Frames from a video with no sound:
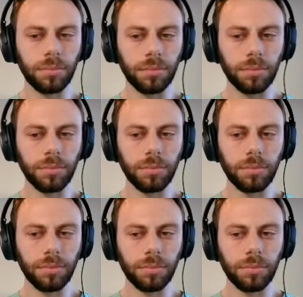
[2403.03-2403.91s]

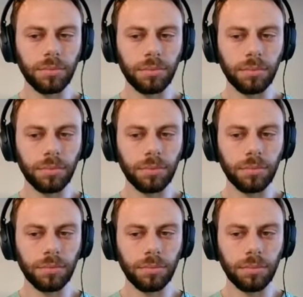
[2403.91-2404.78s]

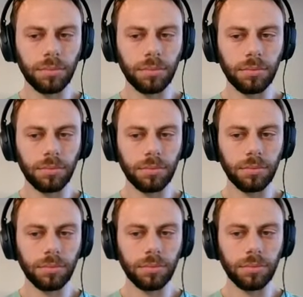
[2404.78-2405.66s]

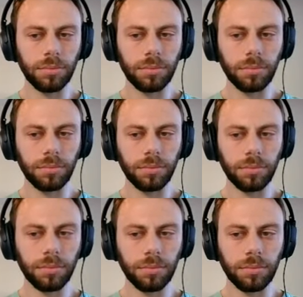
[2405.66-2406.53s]

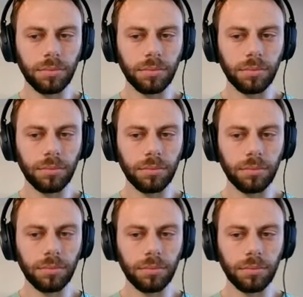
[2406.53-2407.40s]

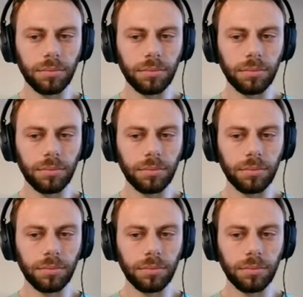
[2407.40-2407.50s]
This person isn't speaking.